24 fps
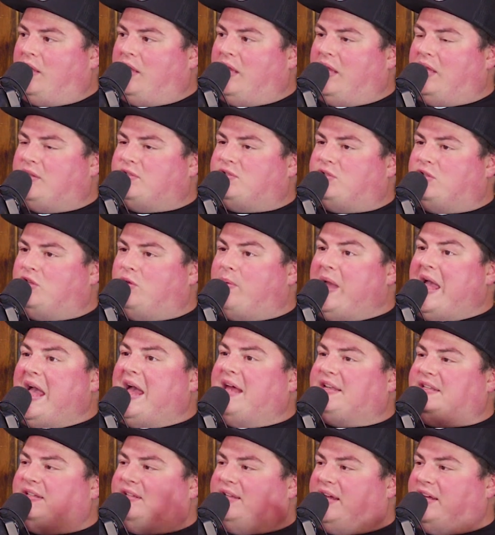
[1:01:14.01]
And so you
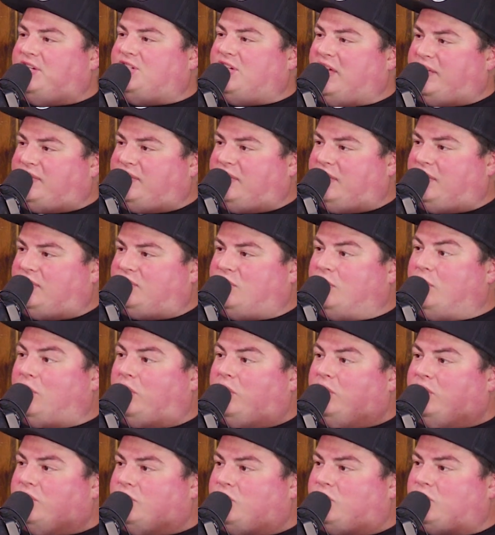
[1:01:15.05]
had to digest it, so you
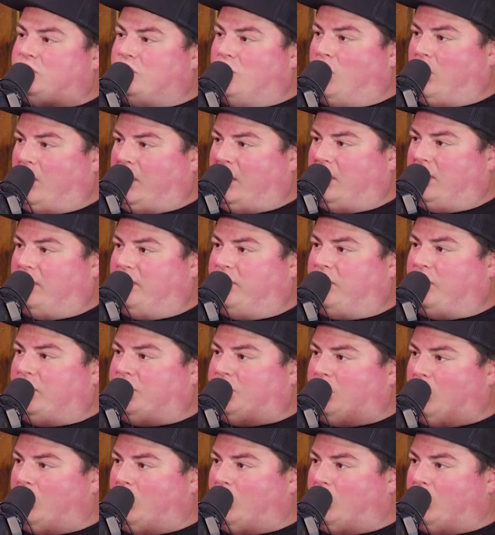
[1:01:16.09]
couldn't snort it for it to